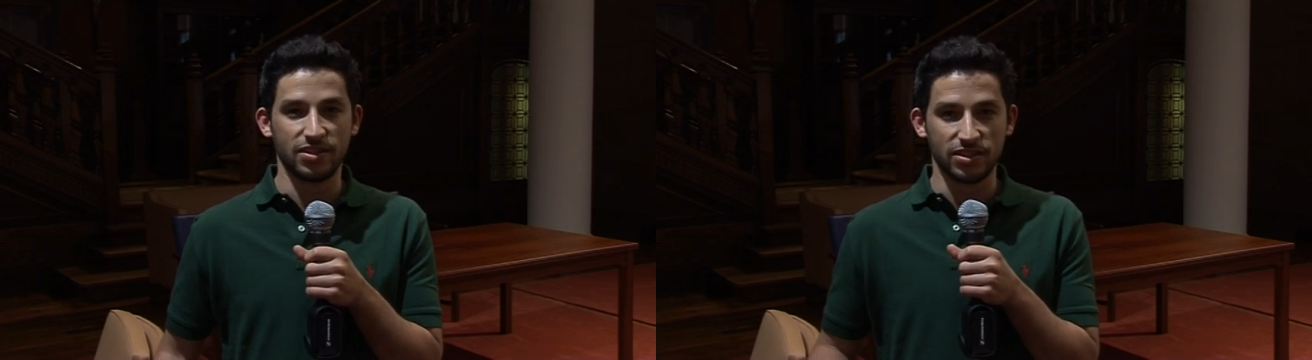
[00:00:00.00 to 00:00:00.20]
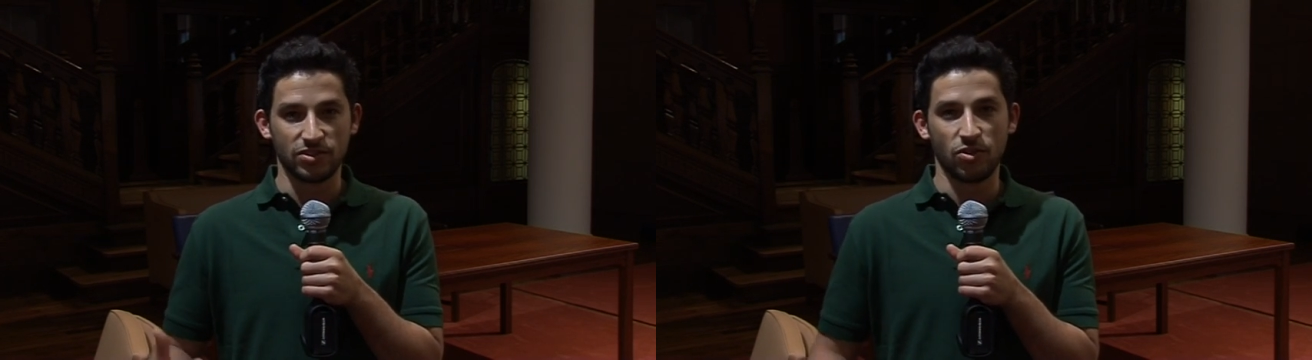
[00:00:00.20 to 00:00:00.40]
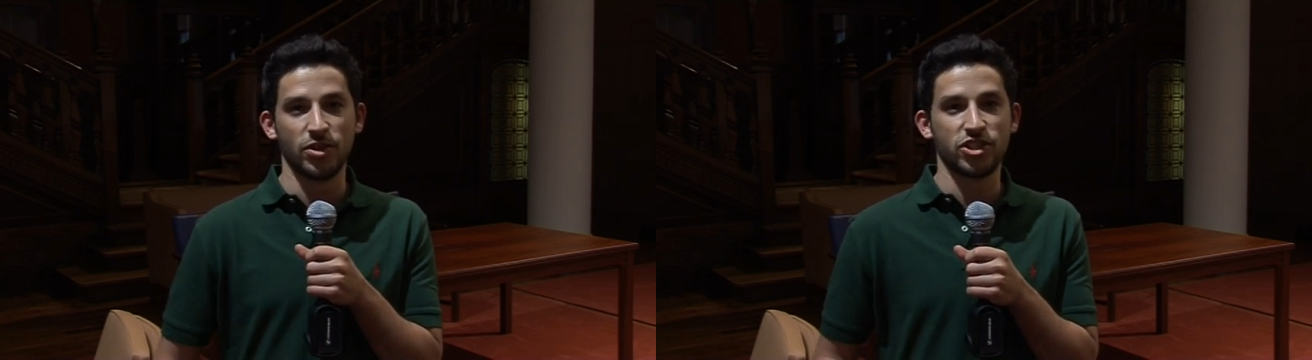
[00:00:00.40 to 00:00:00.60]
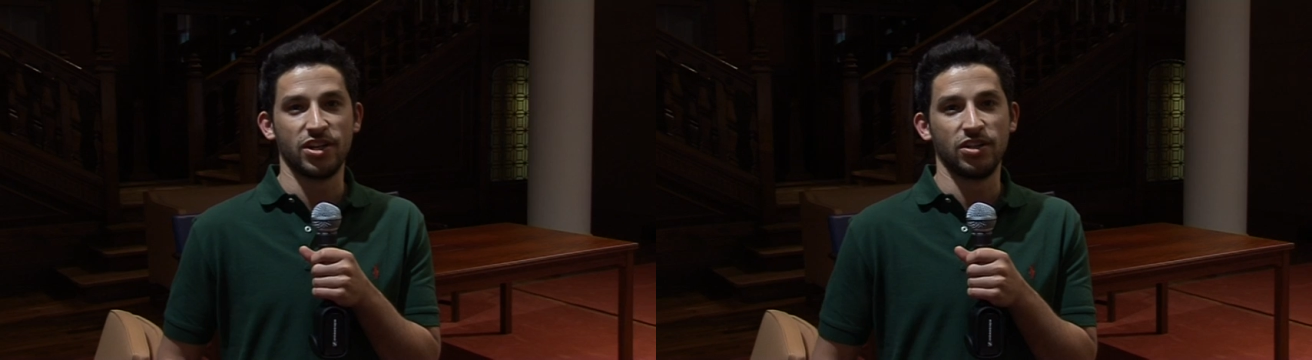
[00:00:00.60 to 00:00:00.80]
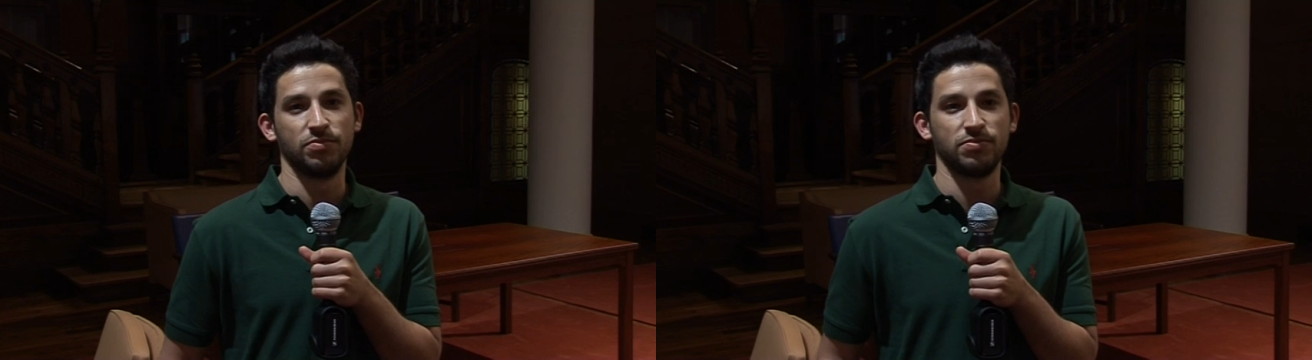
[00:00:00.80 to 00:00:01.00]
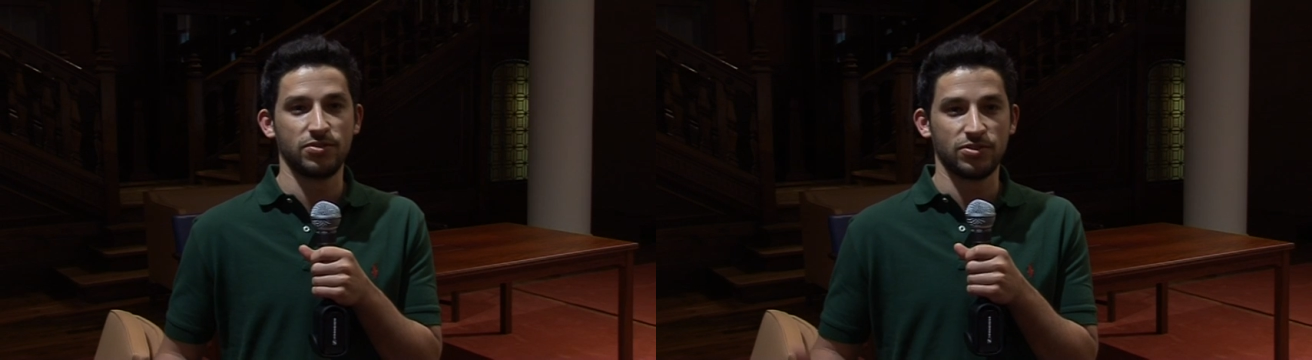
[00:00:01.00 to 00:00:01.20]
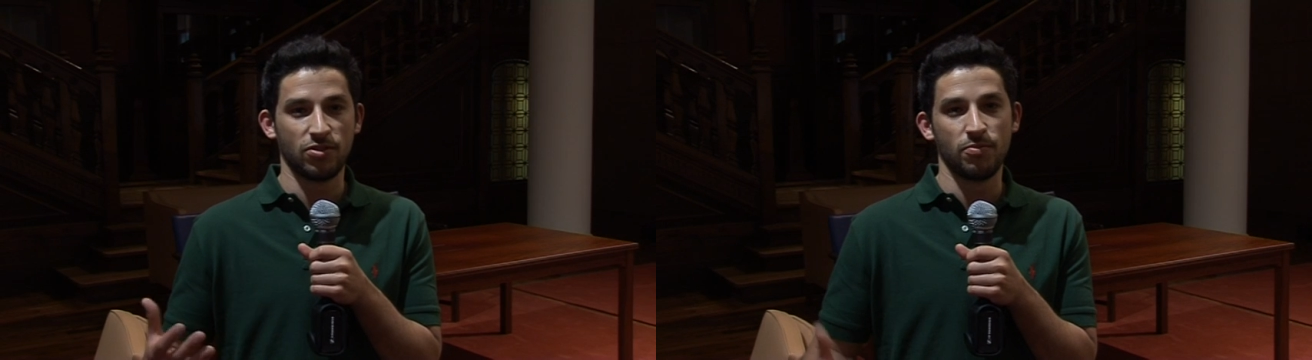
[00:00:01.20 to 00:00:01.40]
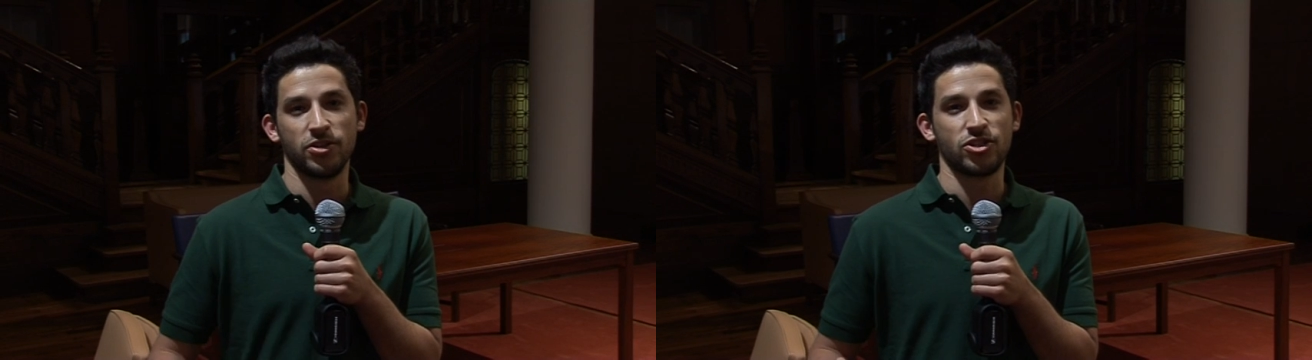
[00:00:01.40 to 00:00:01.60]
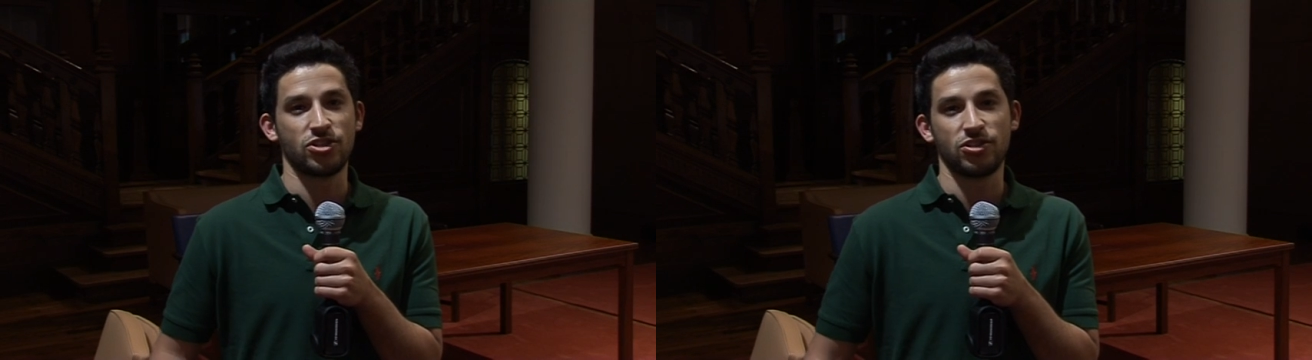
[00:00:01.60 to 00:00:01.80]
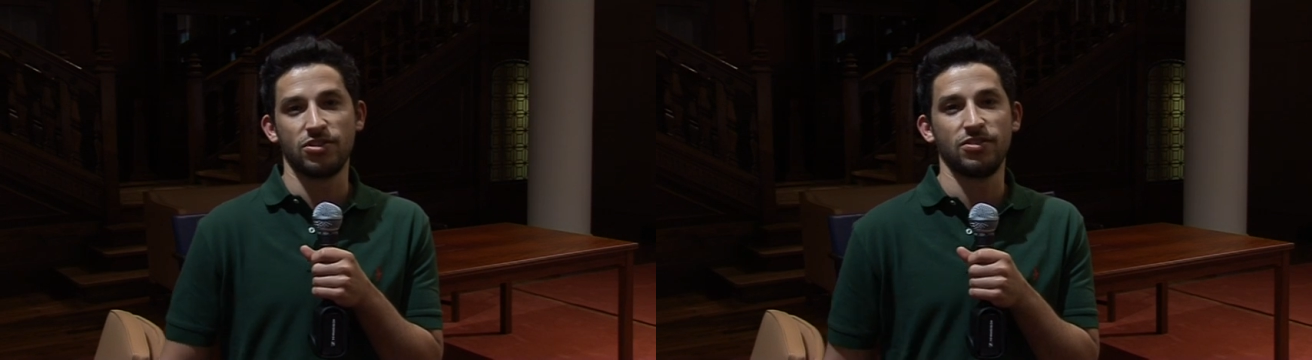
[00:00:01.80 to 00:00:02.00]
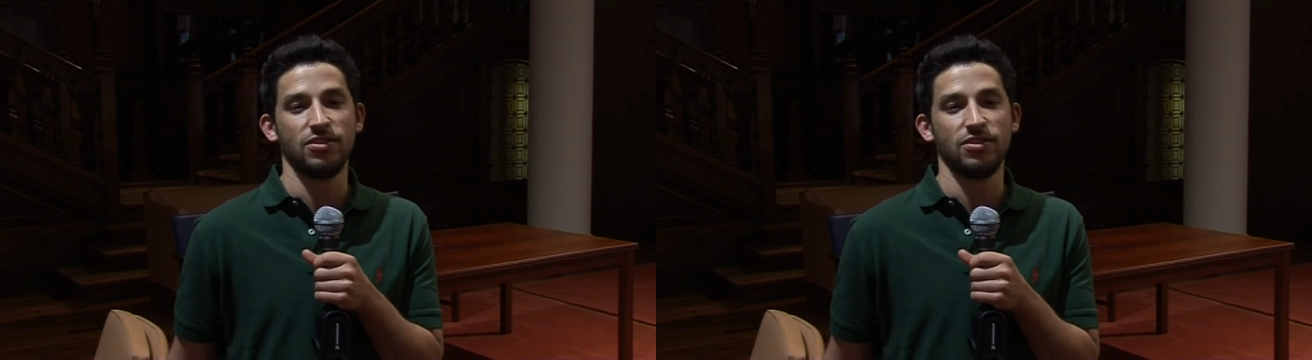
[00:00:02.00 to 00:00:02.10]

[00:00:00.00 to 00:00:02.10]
so much help, so much